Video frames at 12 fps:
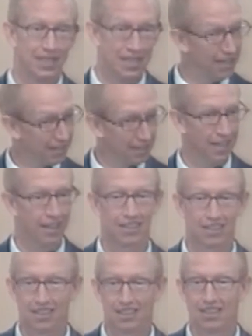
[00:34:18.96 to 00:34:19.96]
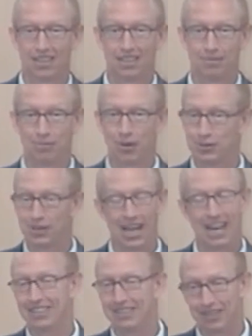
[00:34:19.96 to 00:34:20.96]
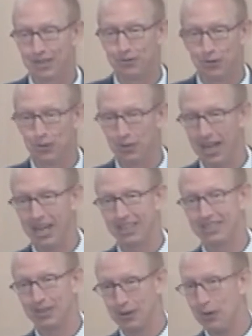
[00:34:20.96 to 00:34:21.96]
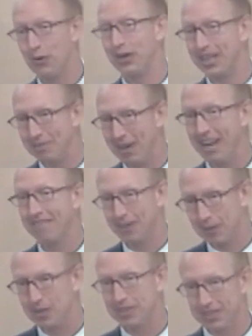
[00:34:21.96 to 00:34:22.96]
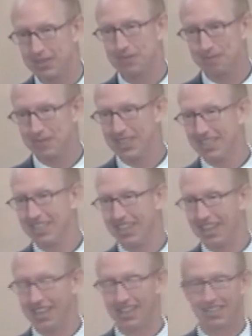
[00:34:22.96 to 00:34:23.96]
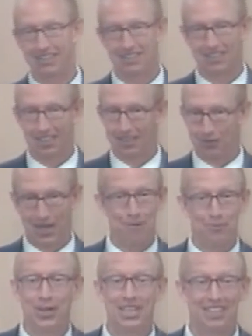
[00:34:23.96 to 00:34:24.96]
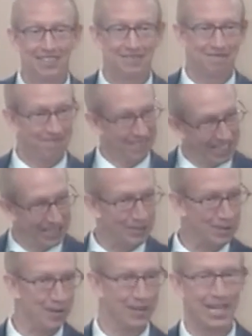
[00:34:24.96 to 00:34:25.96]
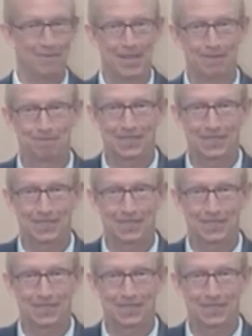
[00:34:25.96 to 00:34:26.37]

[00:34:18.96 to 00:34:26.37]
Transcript: Yeah. Most gladly, therefore, will I glory in my infirmities. Uh, and when I'm weak, He's strong. Amen.